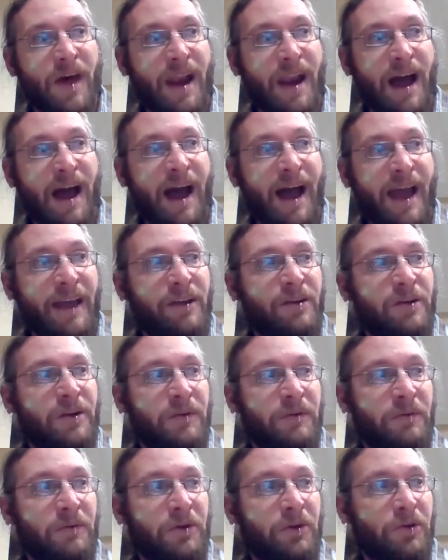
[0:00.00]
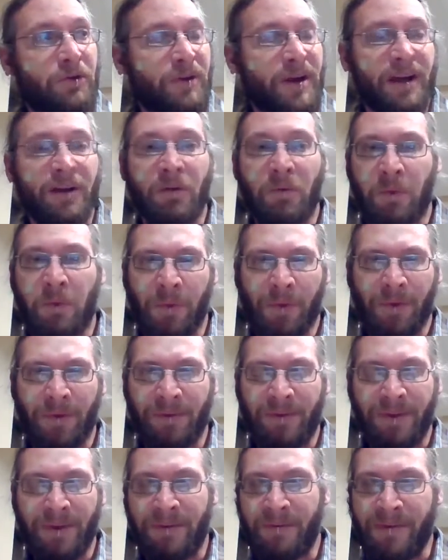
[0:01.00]
that I could create a
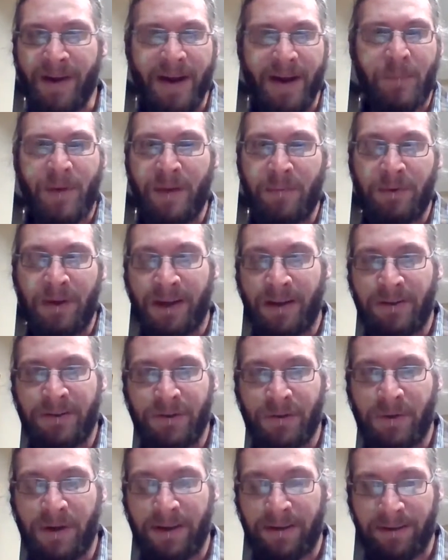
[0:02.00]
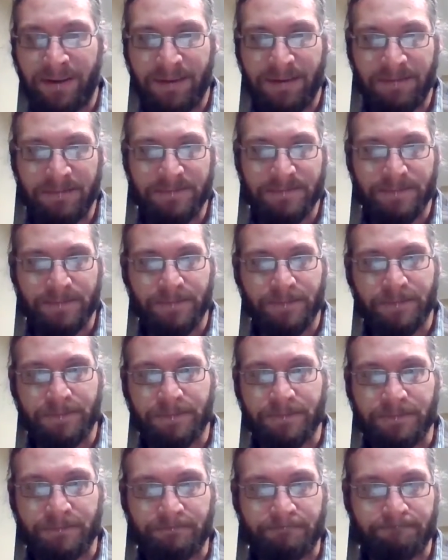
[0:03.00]
world and invite people into it
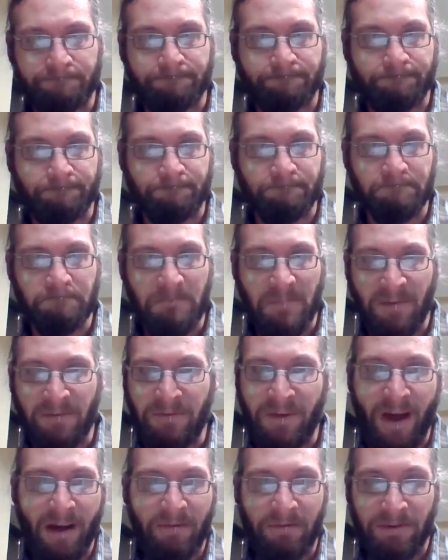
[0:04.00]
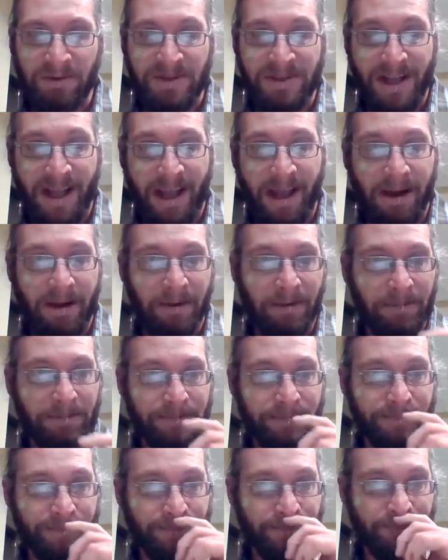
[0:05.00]
if not for Stan.
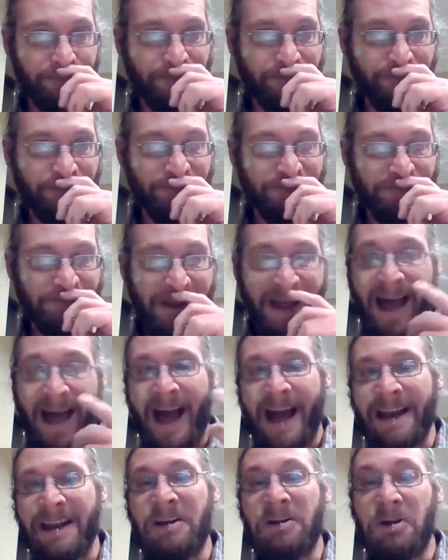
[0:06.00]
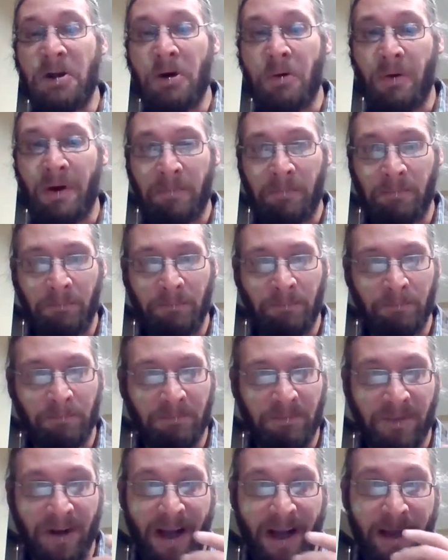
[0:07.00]
I didn't know him,
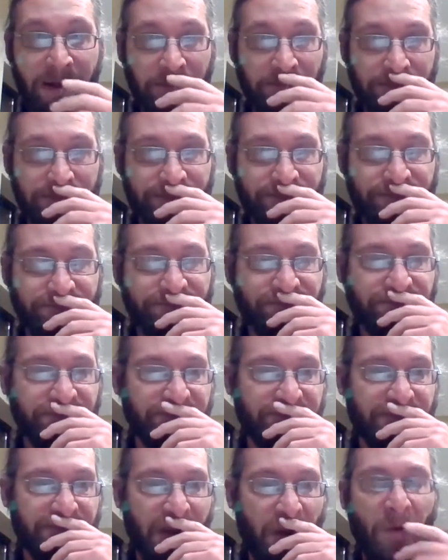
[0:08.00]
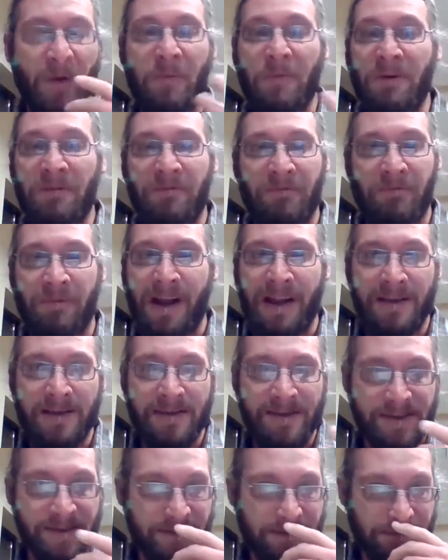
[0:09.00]
right? We weren't
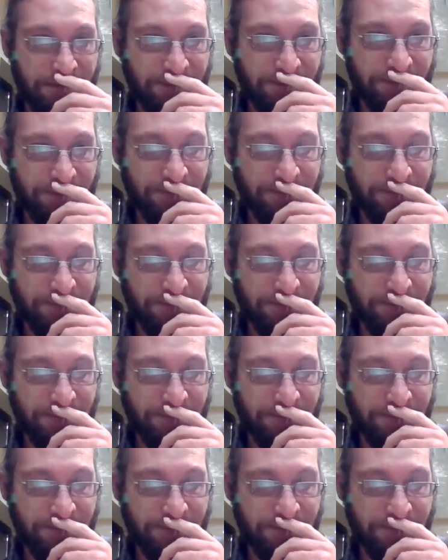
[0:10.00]
friends.